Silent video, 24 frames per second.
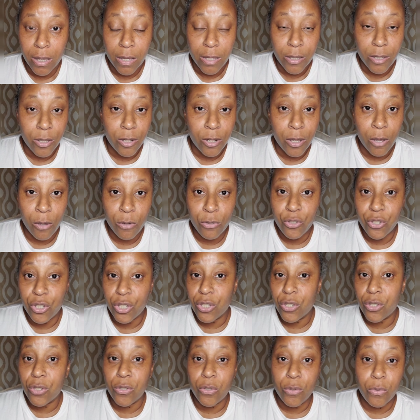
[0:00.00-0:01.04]
You know,
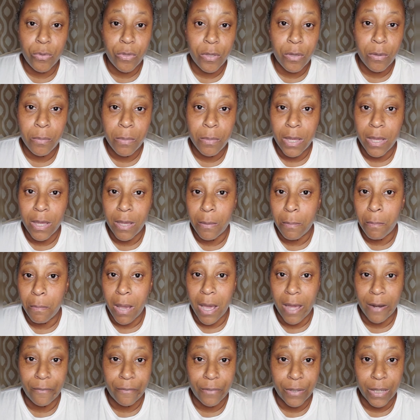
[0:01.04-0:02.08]
just do them in
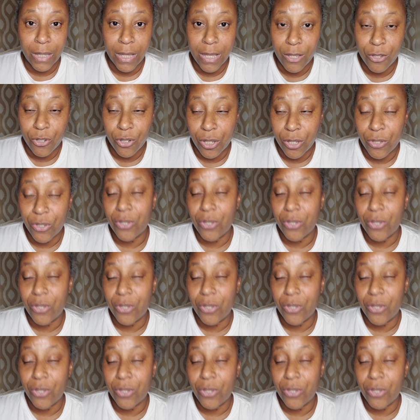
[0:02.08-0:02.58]
modification.